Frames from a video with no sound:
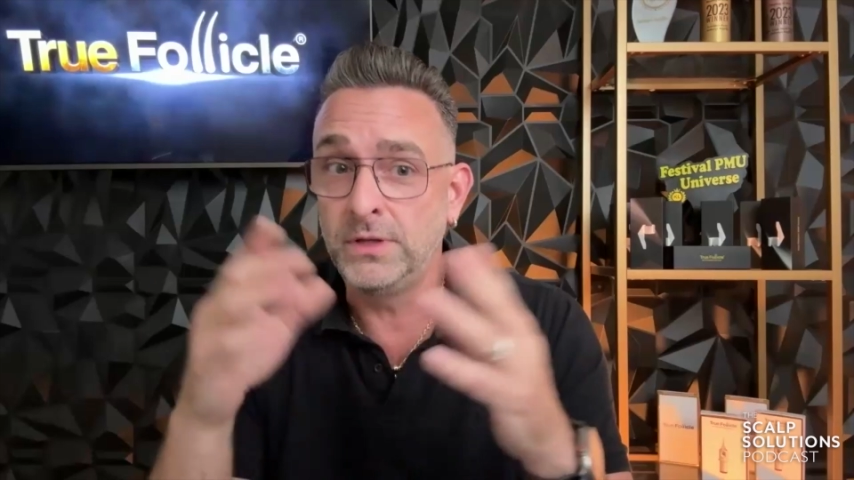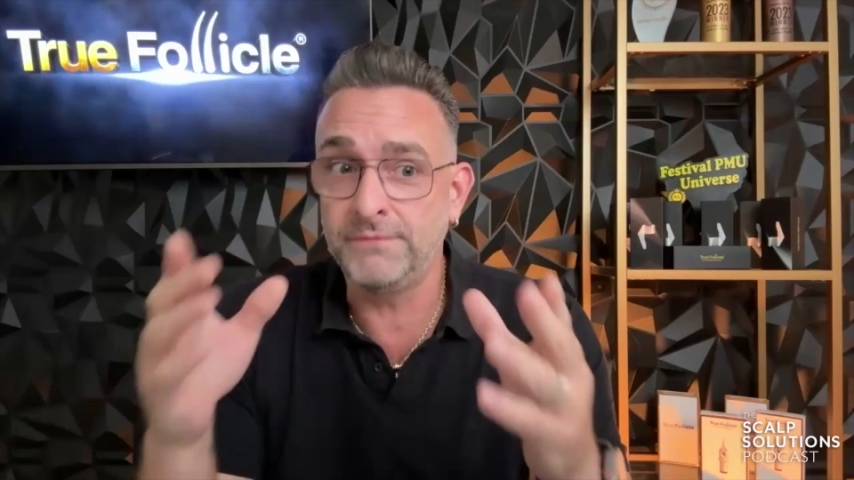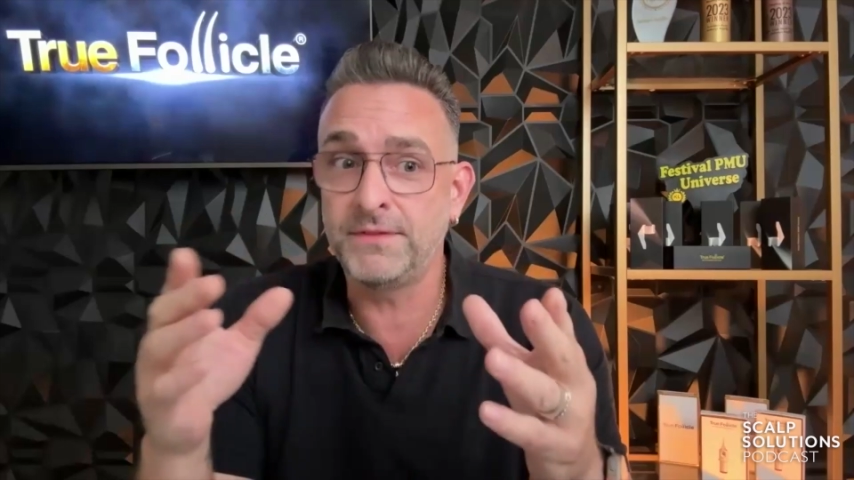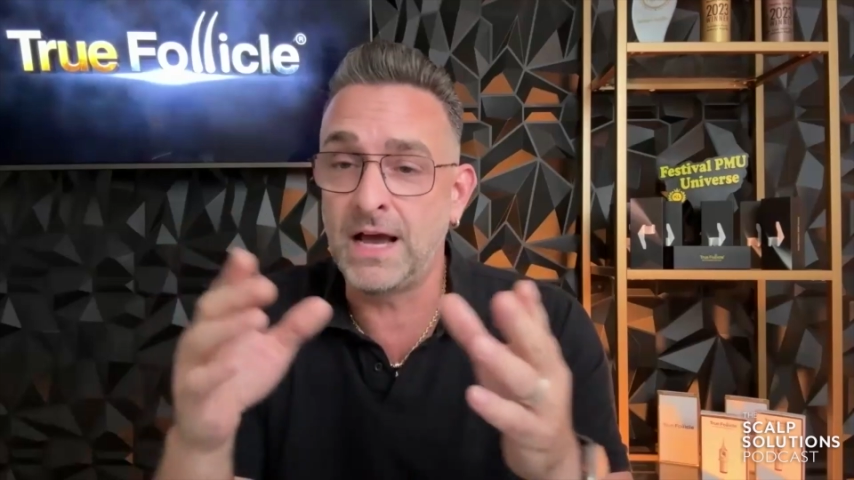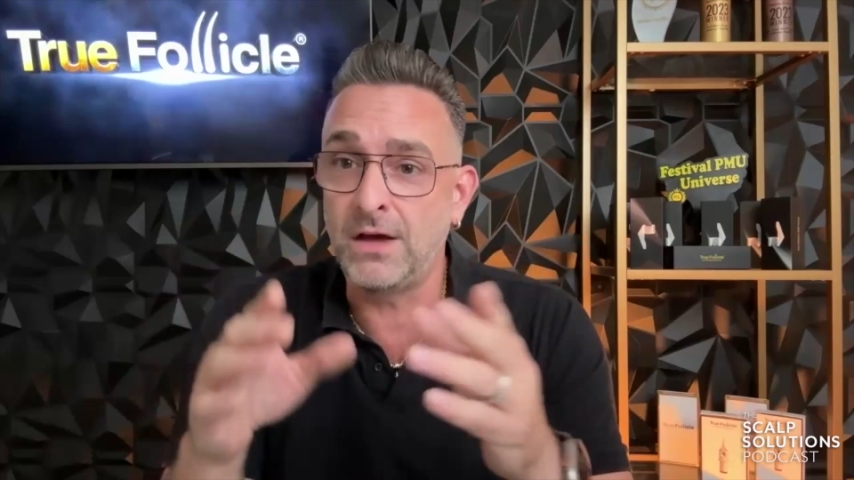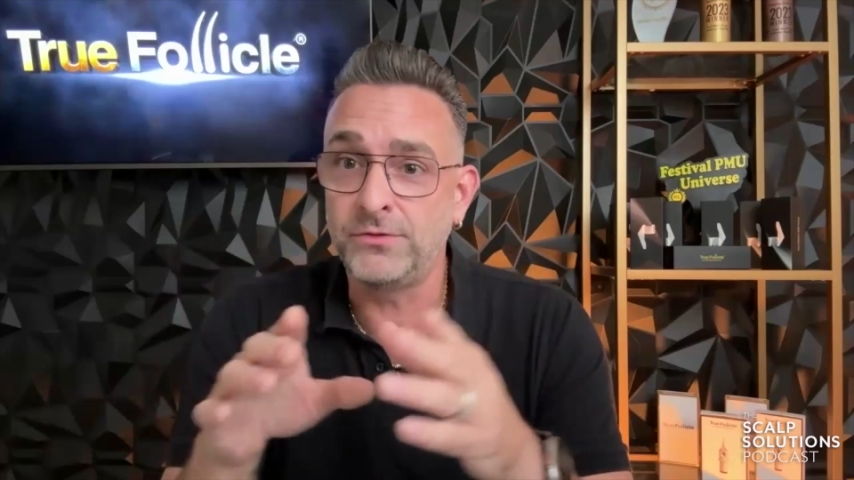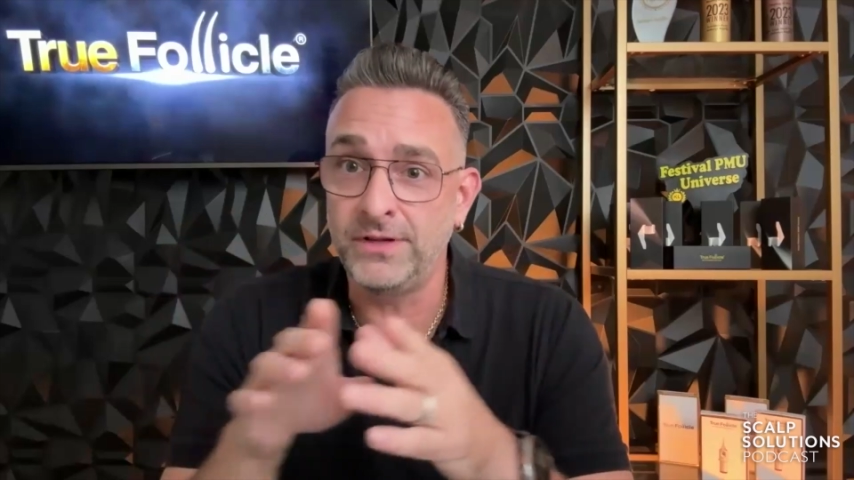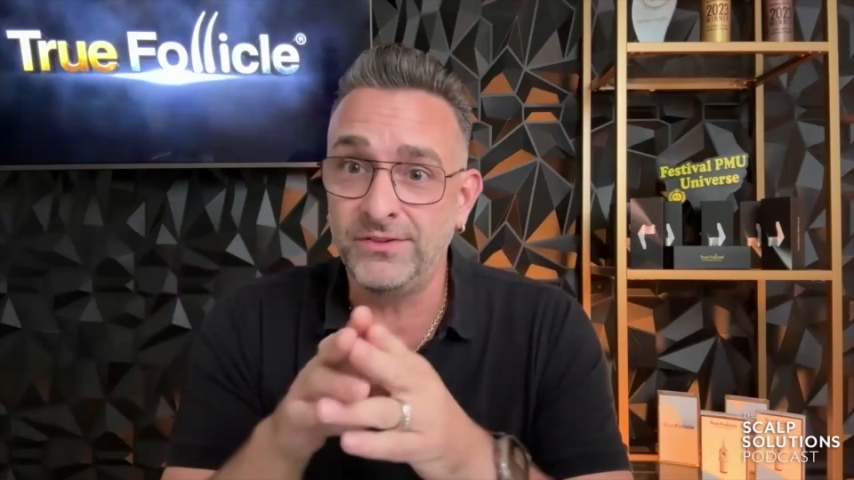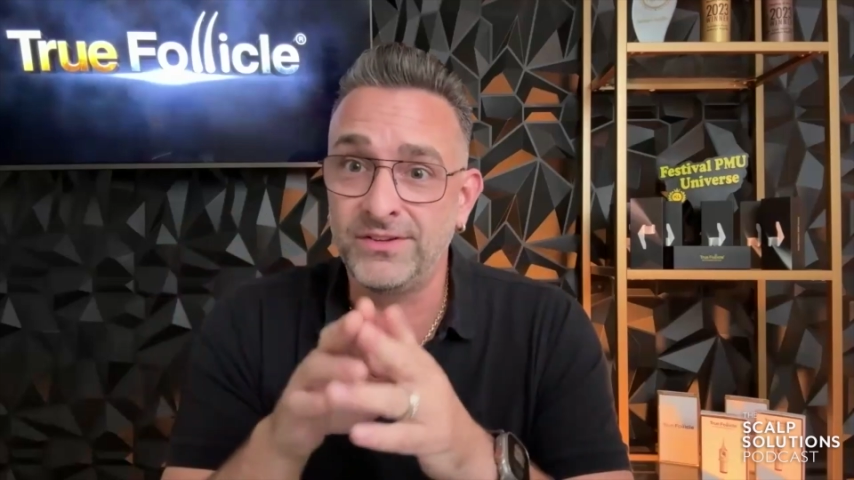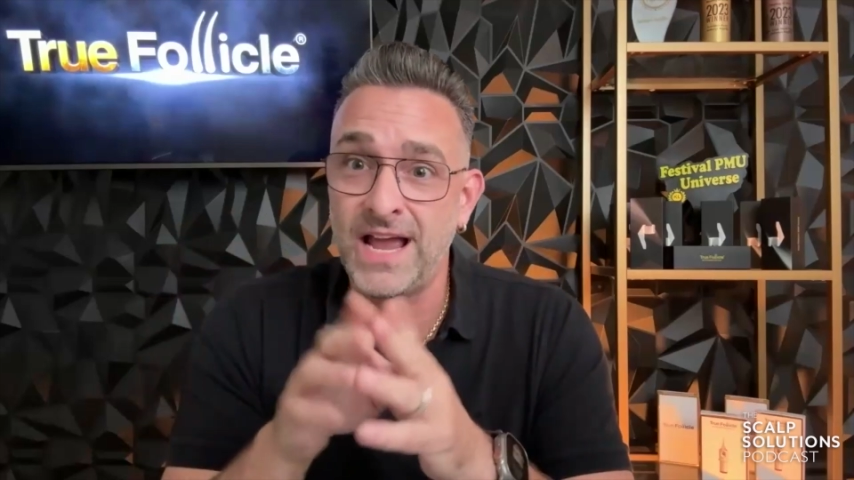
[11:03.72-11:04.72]
if the housing
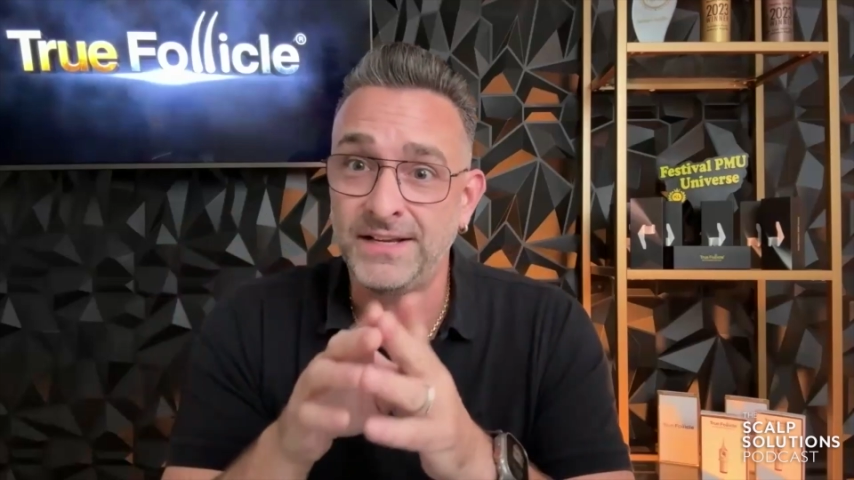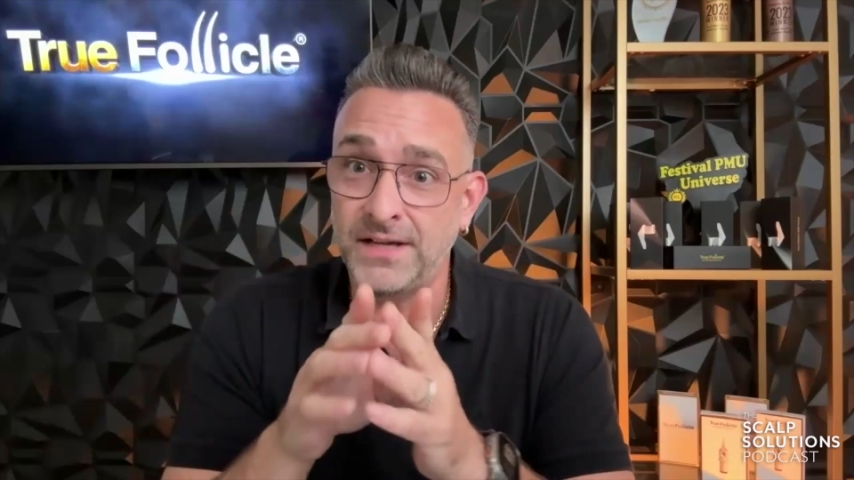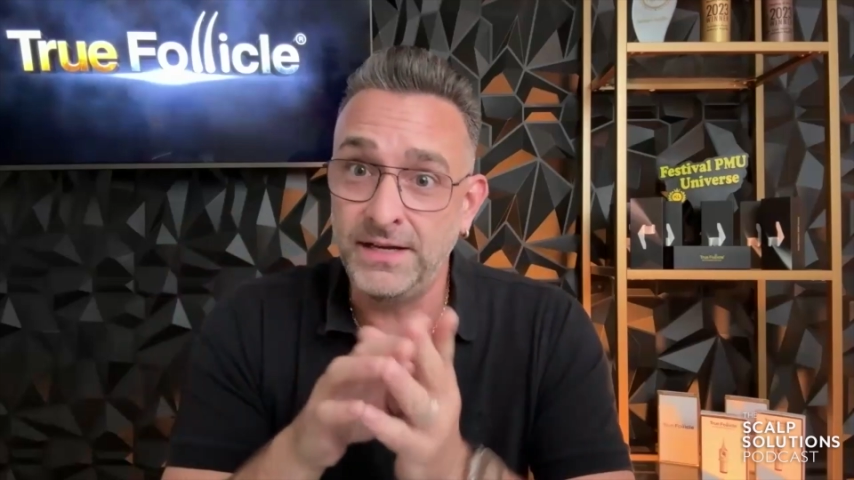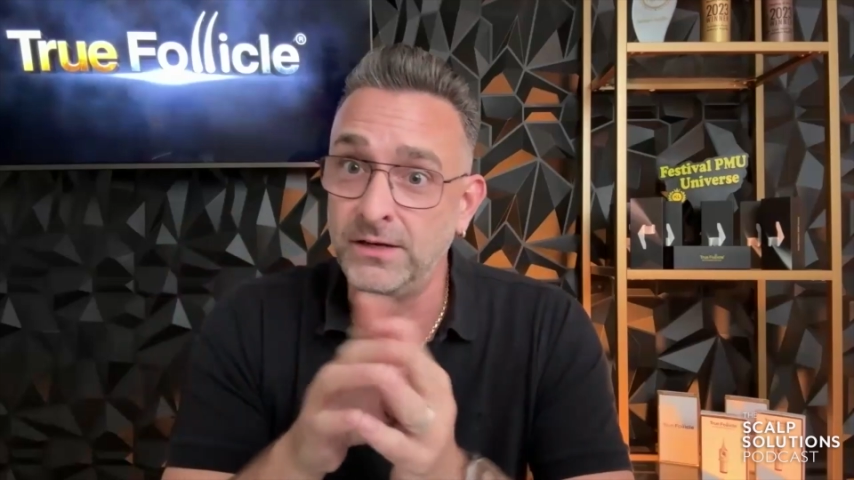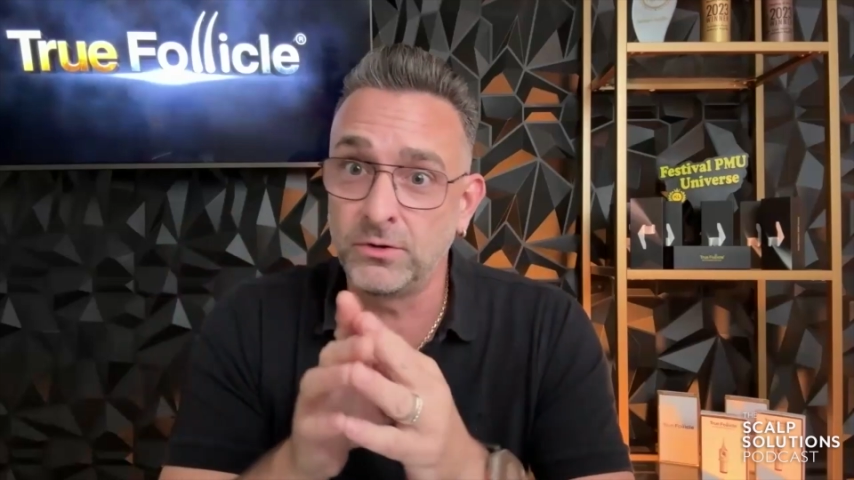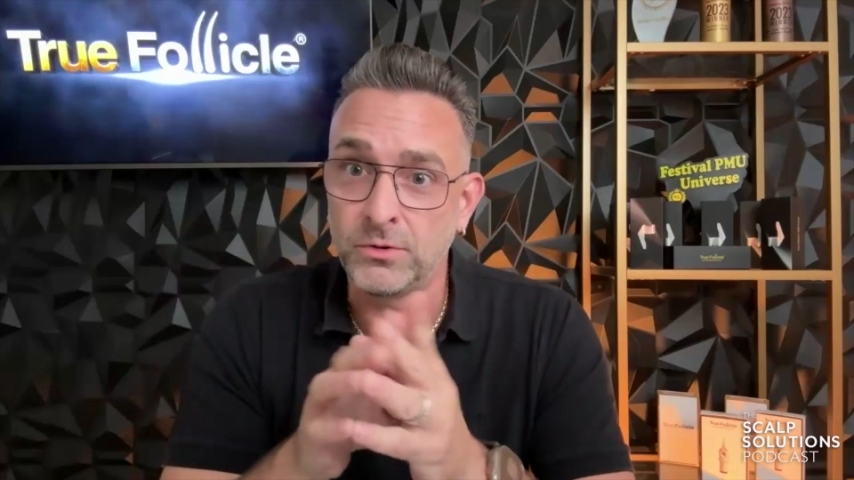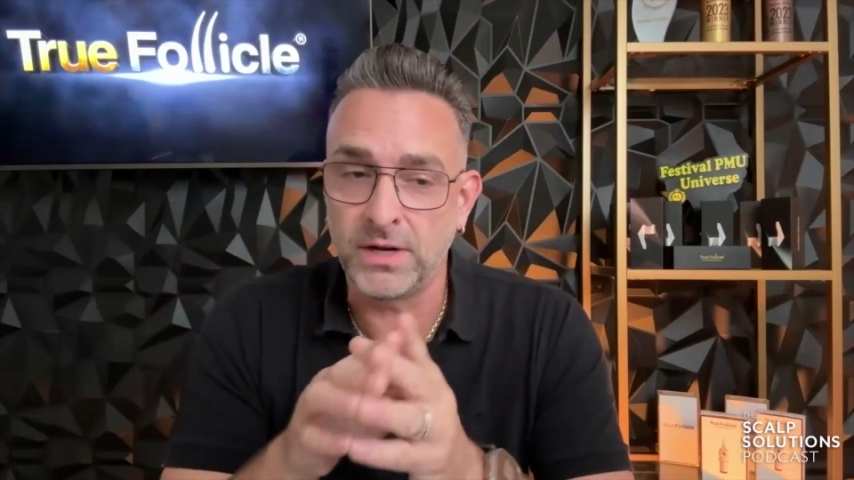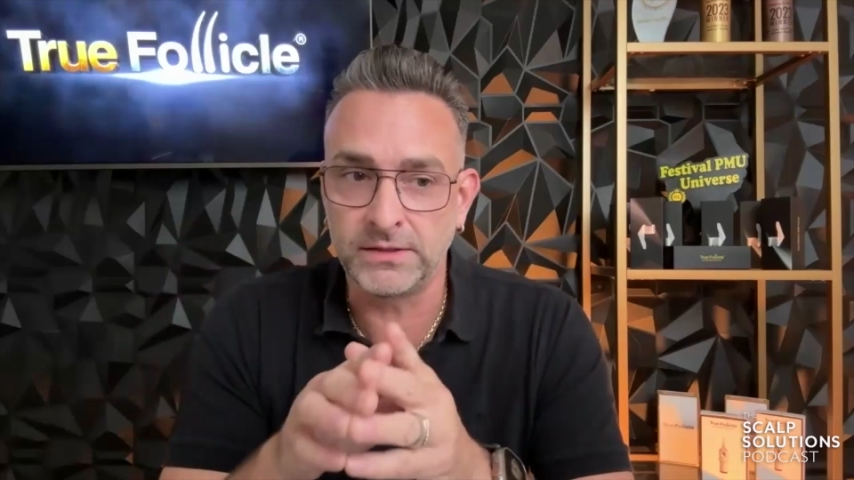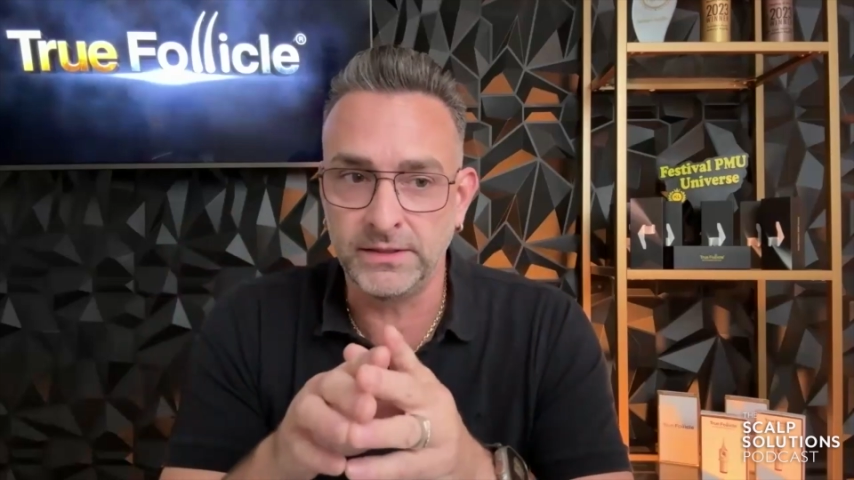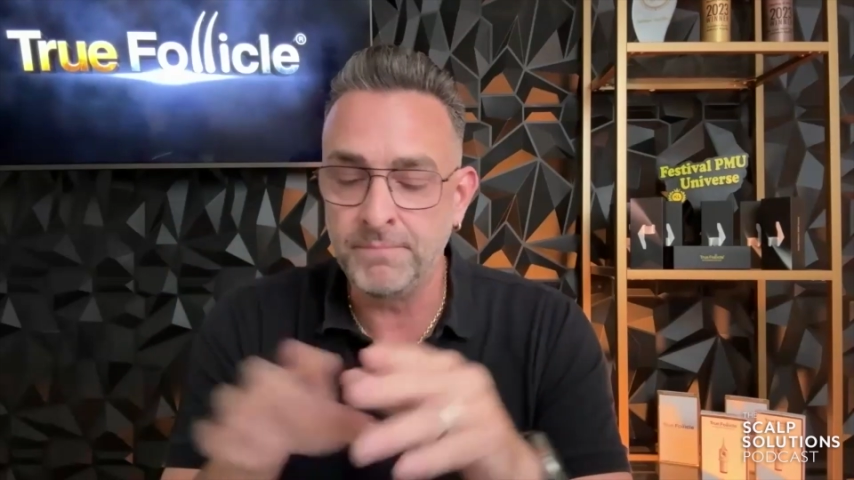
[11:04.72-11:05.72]
is guiding a needle
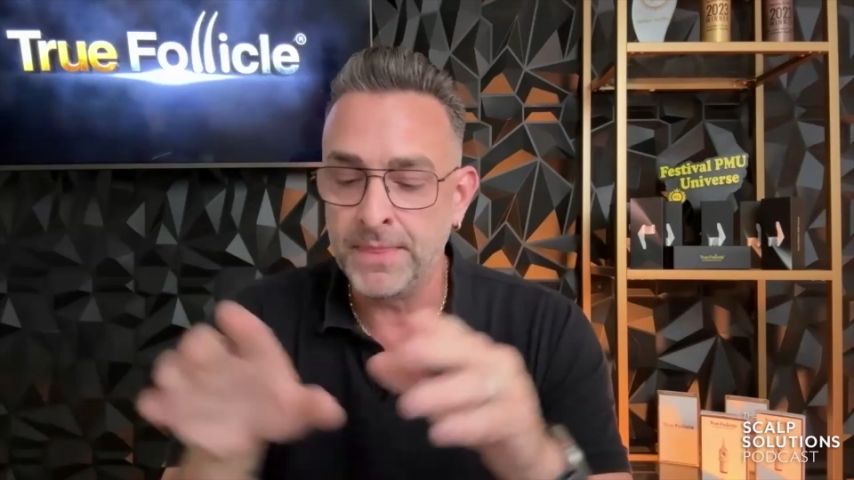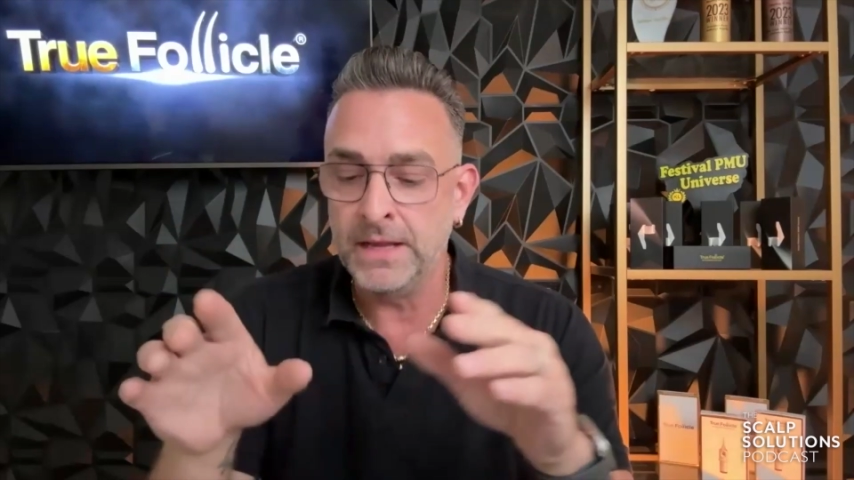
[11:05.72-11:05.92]
correctly.